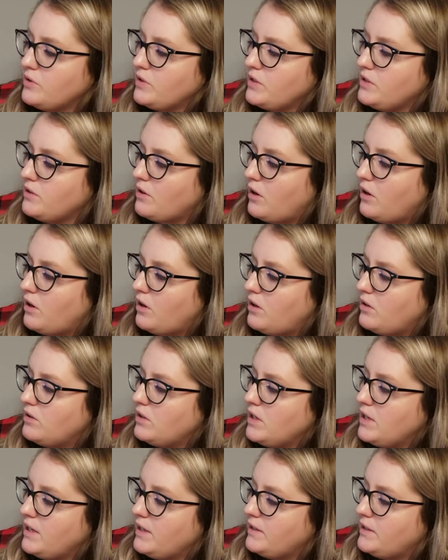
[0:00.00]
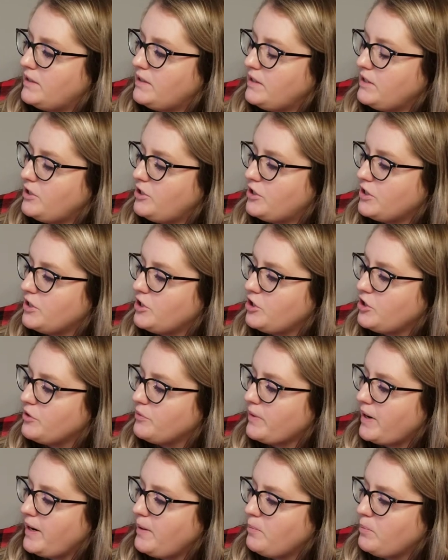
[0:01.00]
and all. This is just the
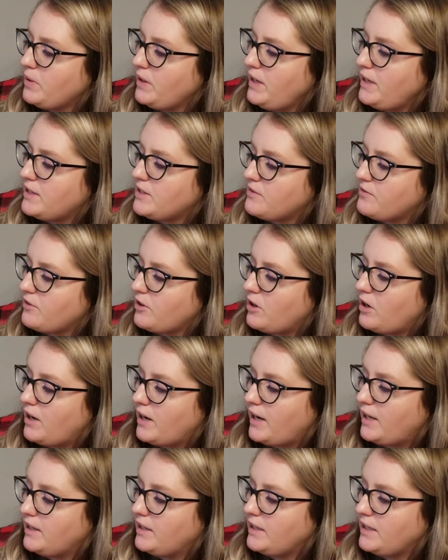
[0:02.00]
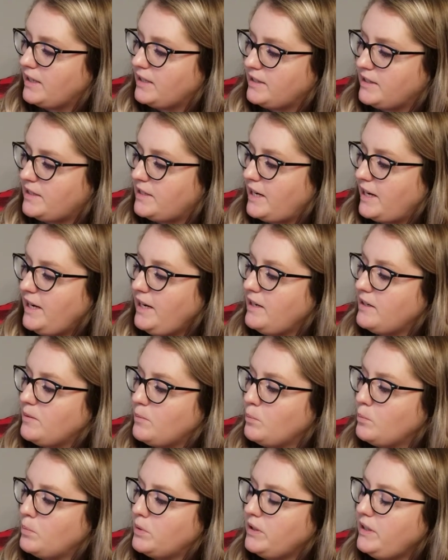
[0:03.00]
right place for our elegant
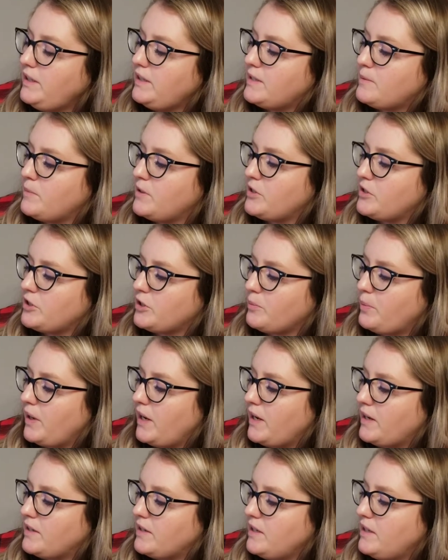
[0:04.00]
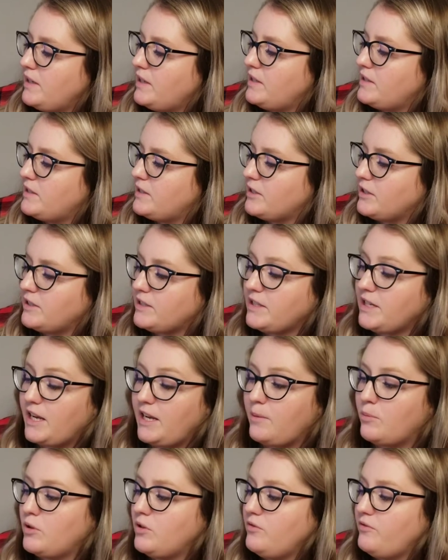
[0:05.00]
date. Please, Mr. Panda, is there a
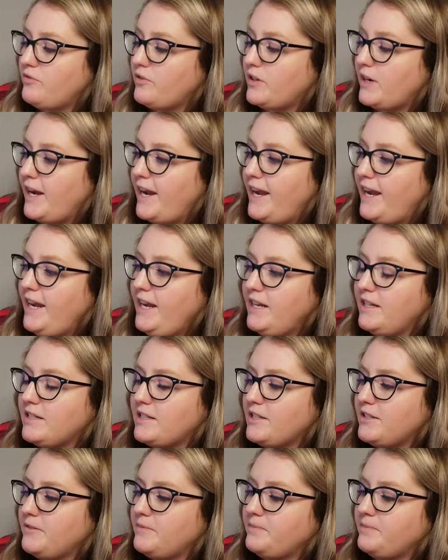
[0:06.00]
table for 8?